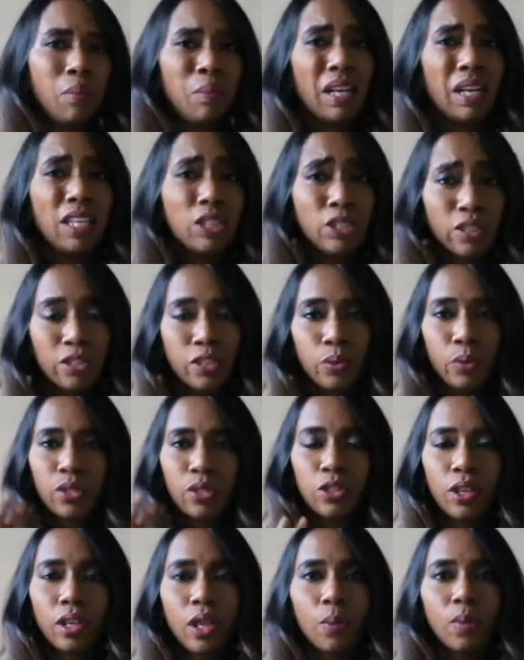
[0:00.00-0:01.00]
But I just
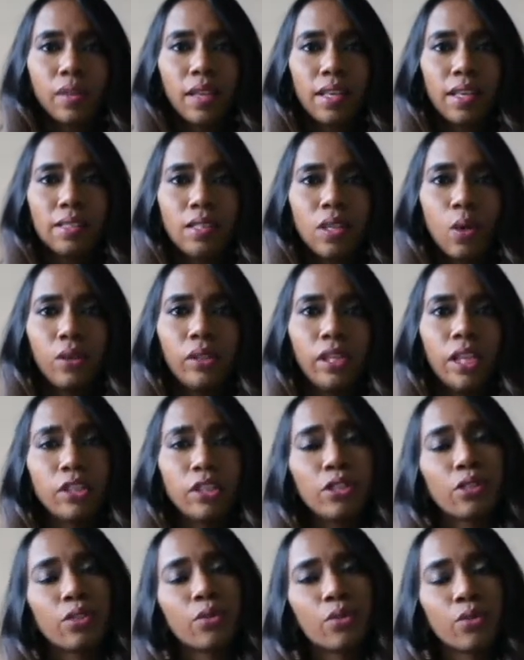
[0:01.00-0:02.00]
was checking with the SA over there.
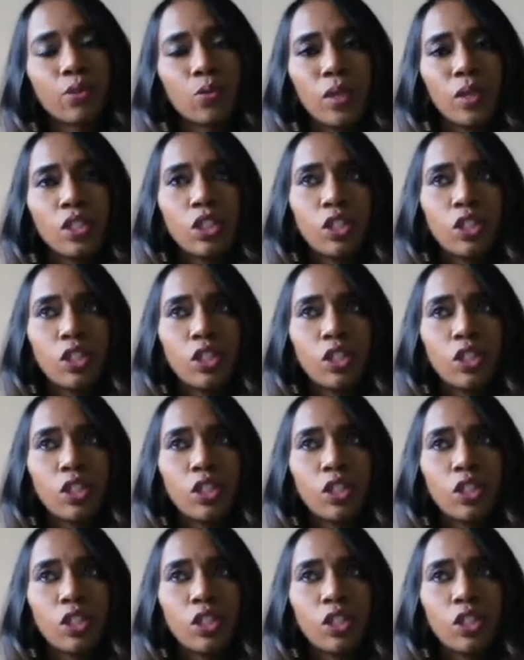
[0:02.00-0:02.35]
She's so sweet.